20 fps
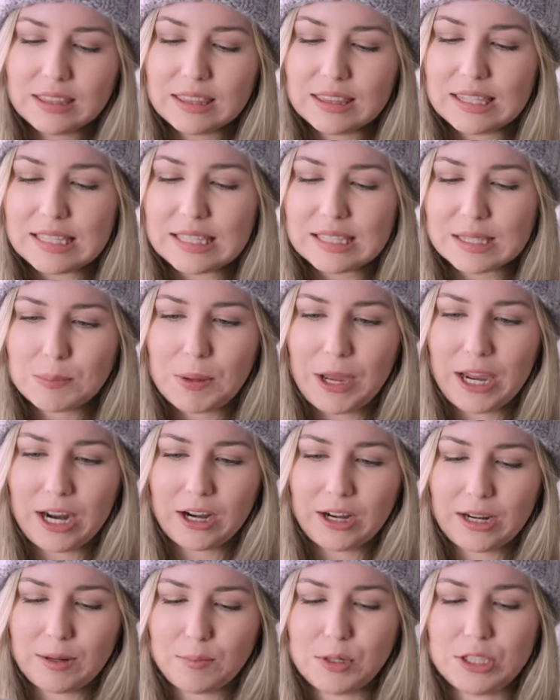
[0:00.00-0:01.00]
this pair
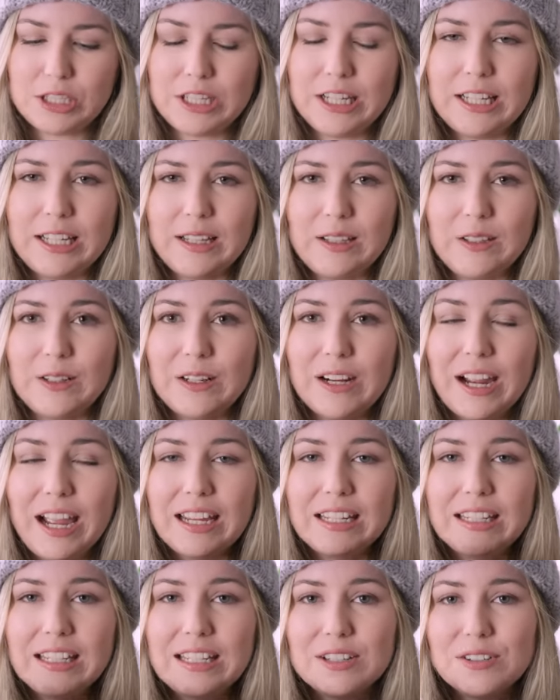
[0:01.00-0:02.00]
in particular, I
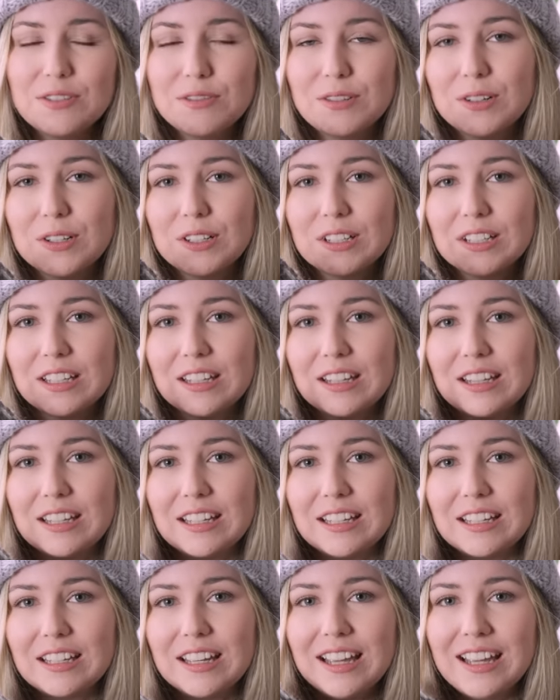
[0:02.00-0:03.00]
knit for
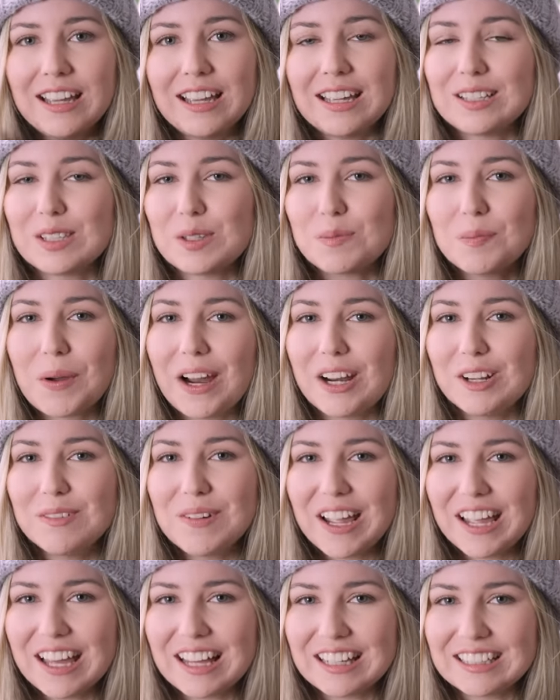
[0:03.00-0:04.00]
the Inspired
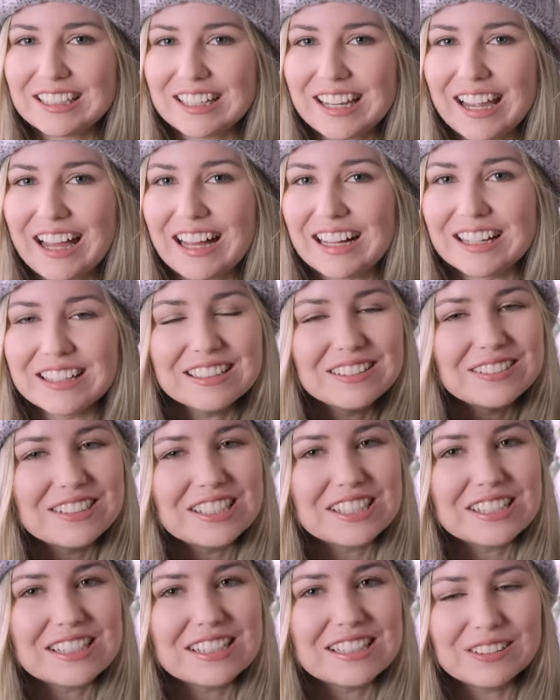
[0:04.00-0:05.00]
by Ellen Cal, which
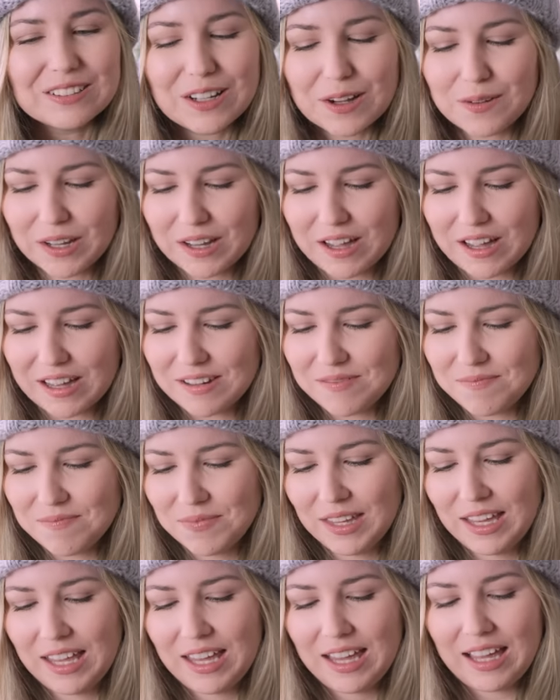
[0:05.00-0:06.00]
is still going on.
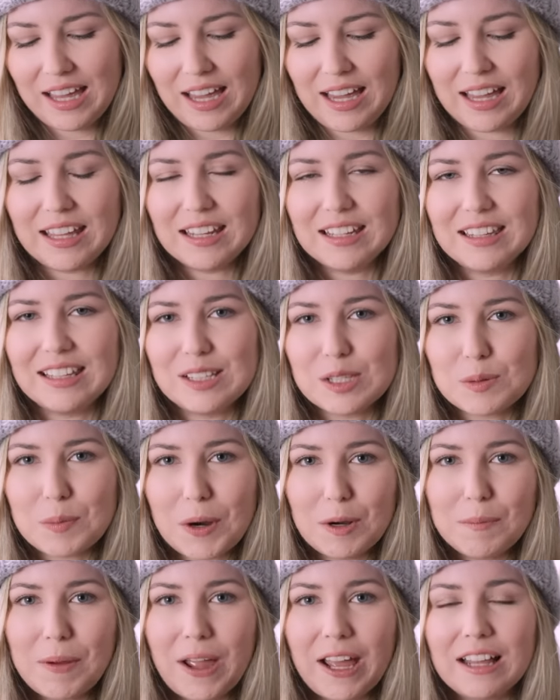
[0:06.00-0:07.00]
And the
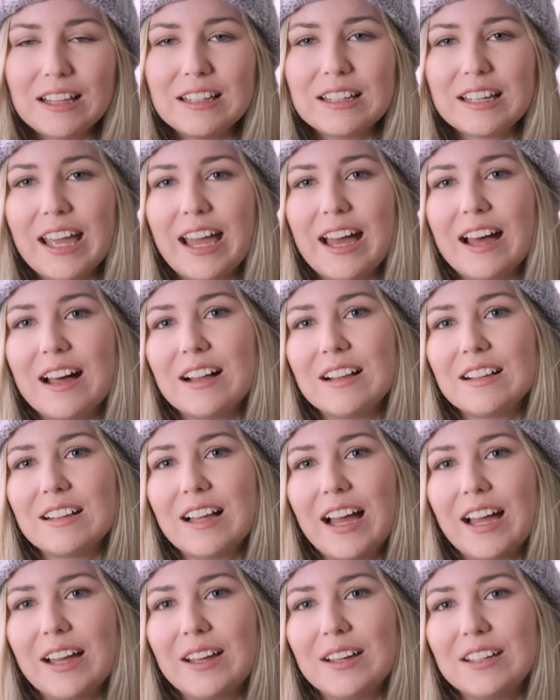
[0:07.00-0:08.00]
Inspired by Ellen Cal,
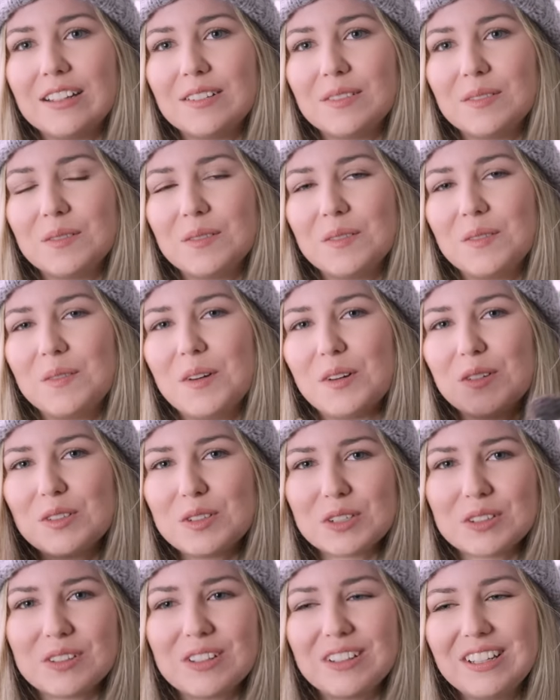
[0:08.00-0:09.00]
I won't